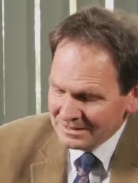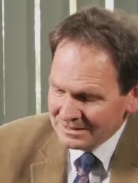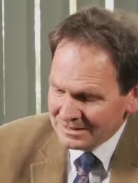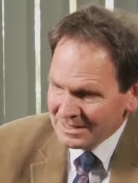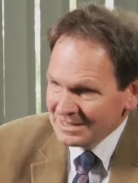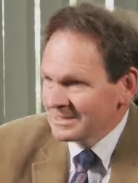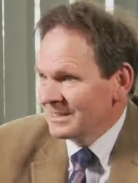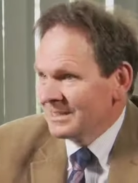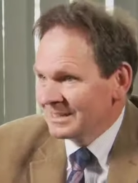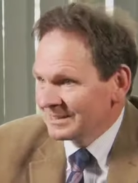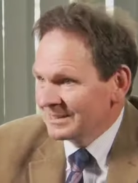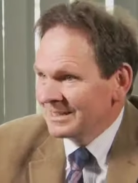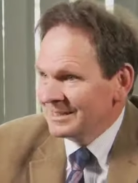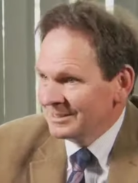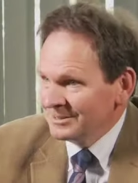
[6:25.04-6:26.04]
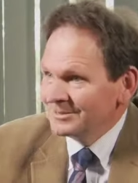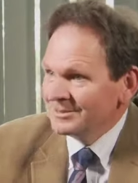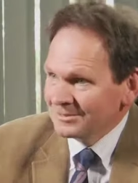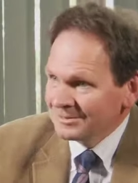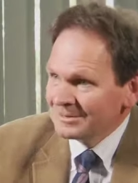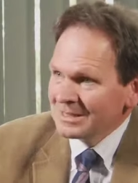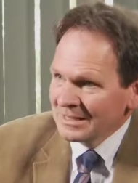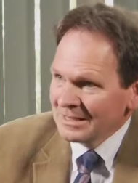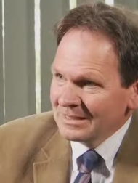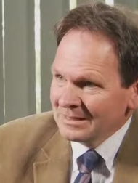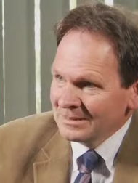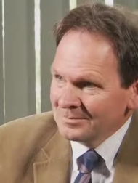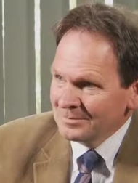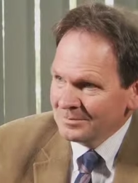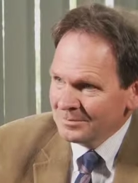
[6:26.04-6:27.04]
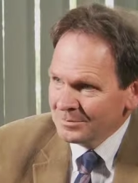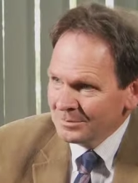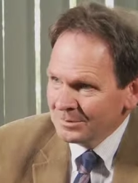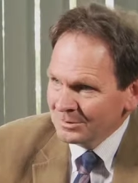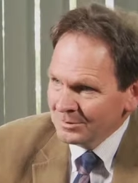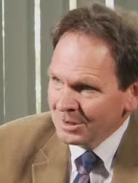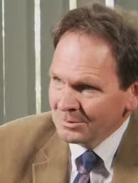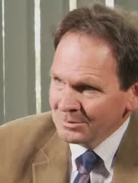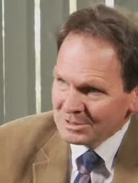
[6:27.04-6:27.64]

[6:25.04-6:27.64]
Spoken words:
dissect out what